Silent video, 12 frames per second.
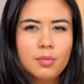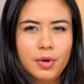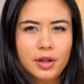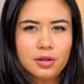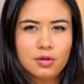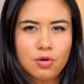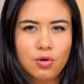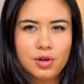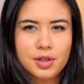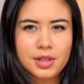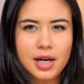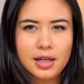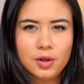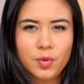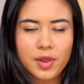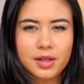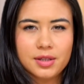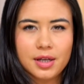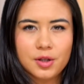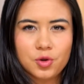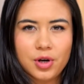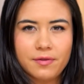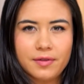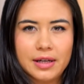But the court sided with the sex
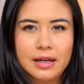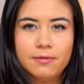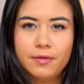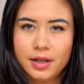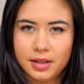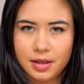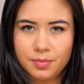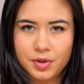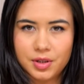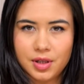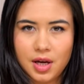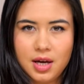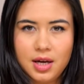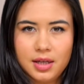trafficking victims,